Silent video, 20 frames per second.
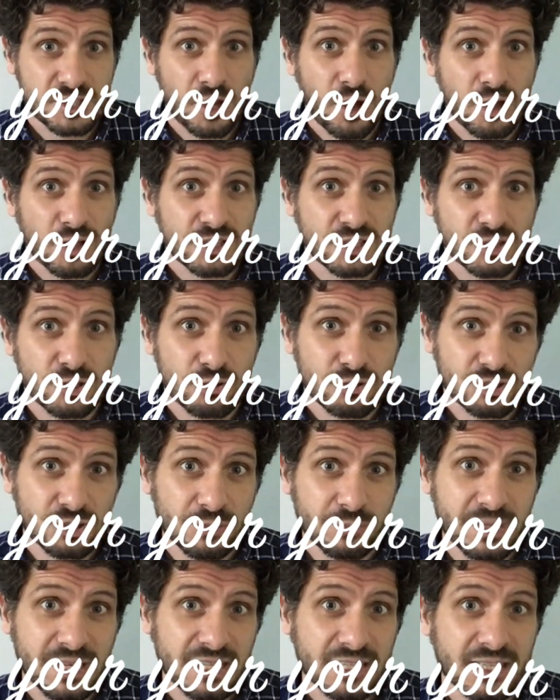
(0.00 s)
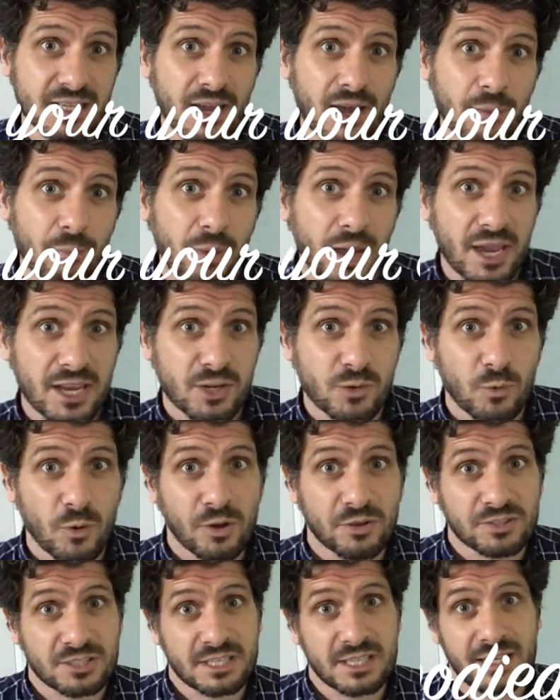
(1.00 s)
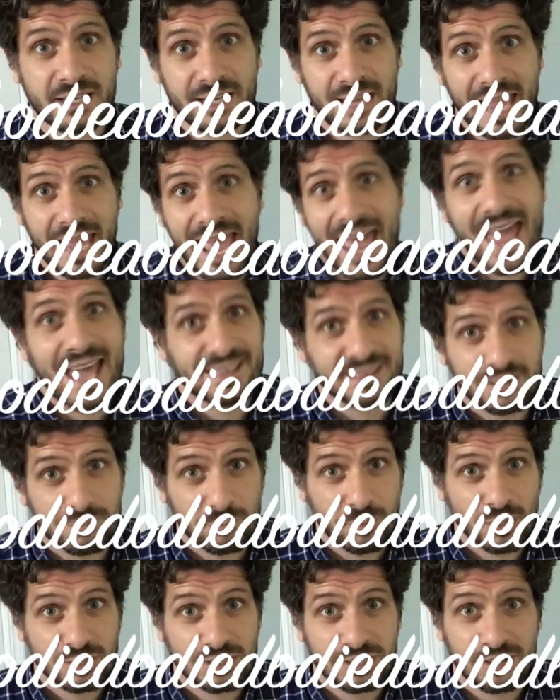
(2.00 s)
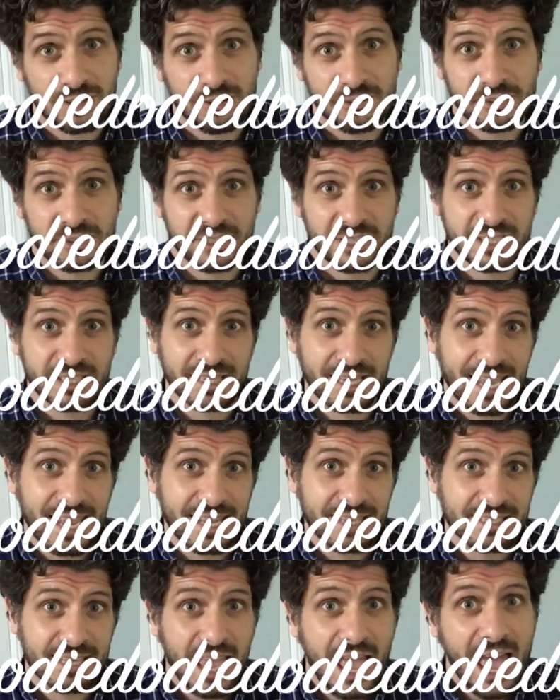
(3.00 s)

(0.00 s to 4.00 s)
on social media by quoting @embodiedlearning and